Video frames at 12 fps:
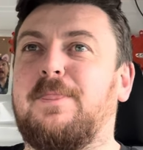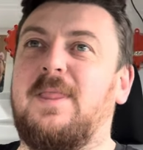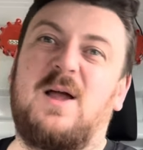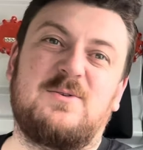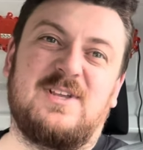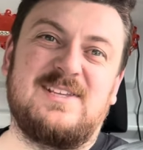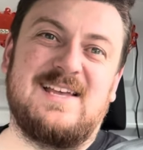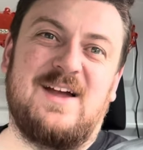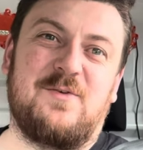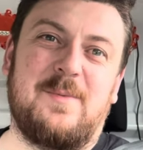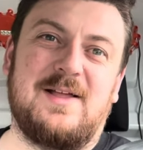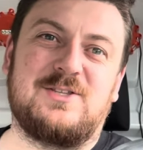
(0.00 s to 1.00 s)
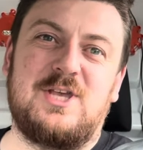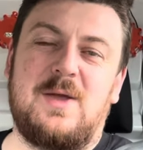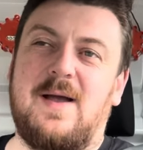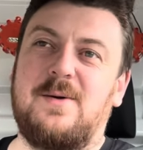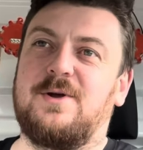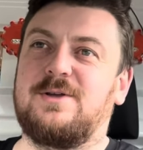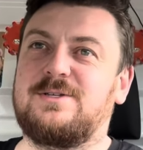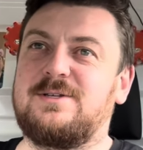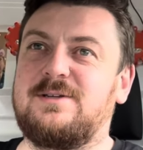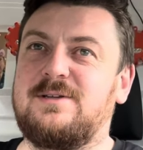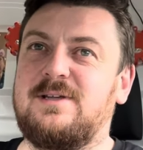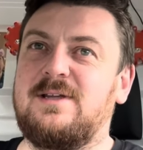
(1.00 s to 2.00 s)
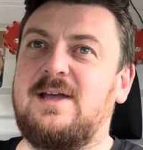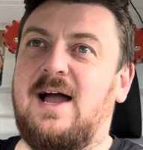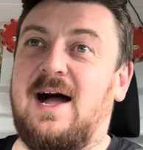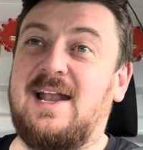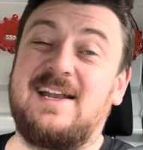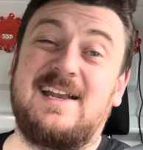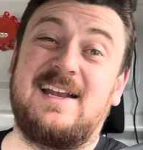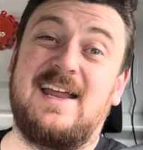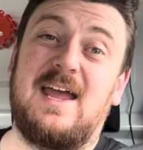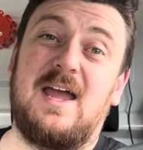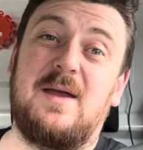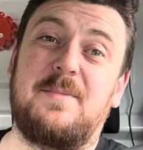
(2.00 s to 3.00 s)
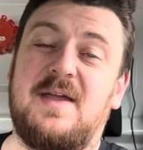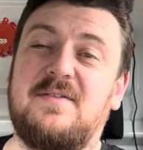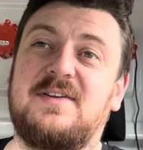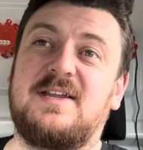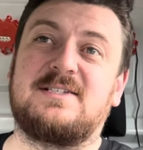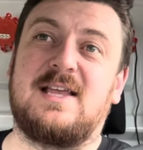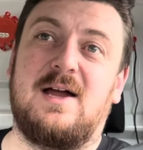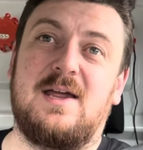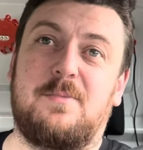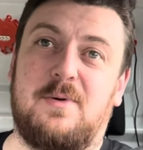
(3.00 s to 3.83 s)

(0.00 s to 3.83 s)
I was on site for about 2 hours, and I did it at a bit of a discounted